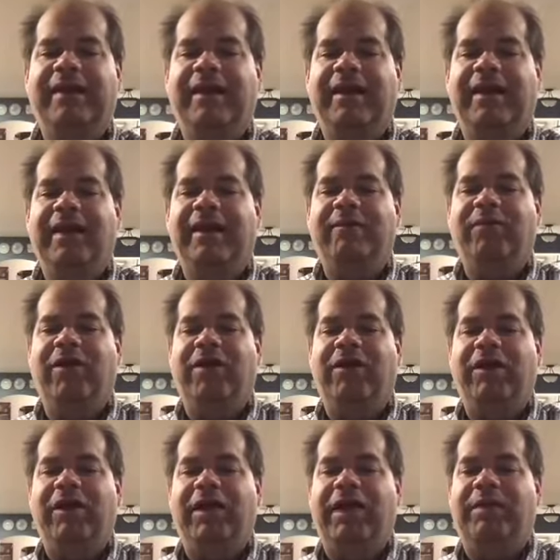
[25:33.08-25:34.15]
I am
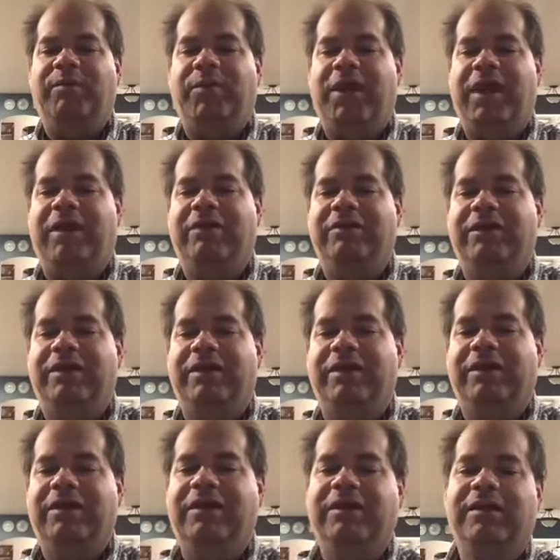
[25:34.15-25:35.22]
wearing it proudly.
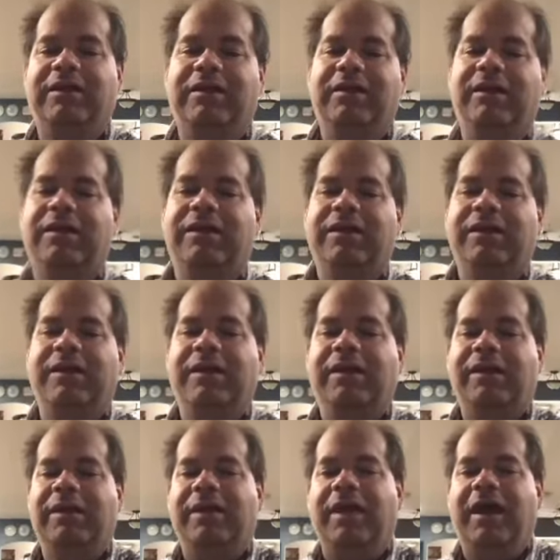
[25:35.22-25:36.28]

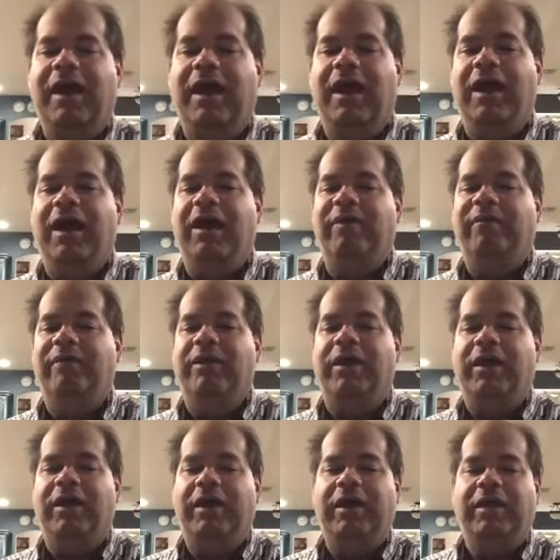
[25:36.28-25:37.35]
Um,
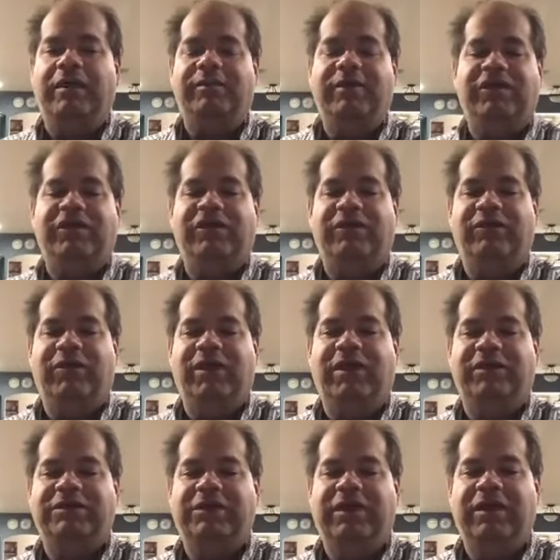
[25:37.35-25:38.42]
and let me just see what
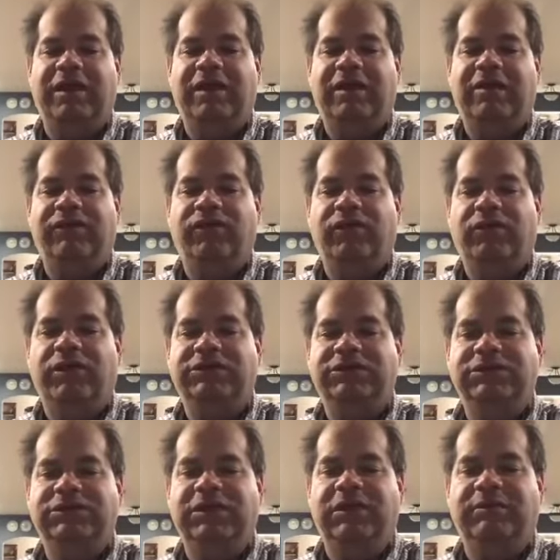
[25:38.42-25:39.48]
else I got here for
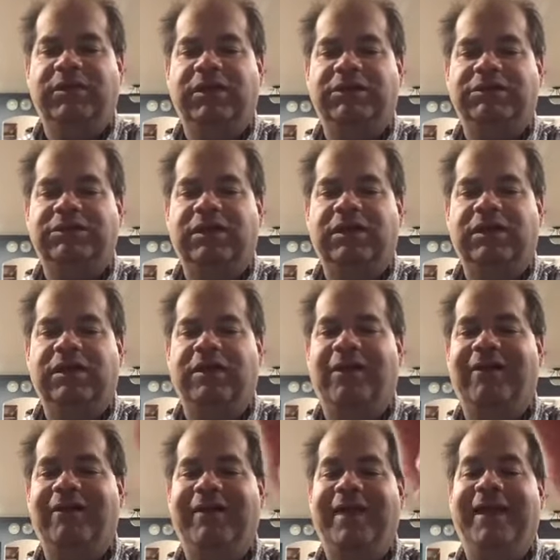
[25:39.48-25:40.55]
questions that I missed. I
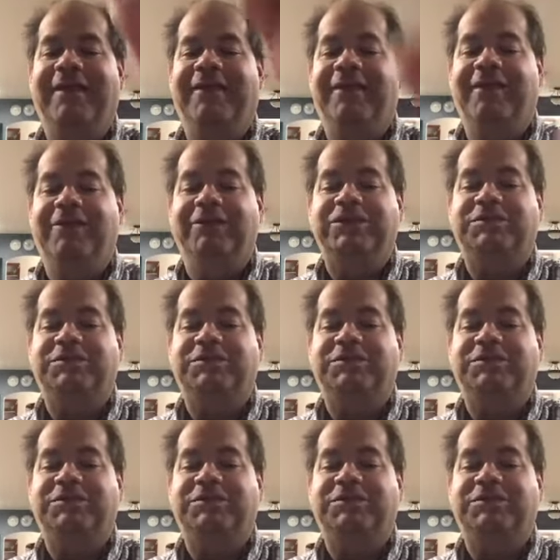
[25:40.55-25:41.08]
learned Lord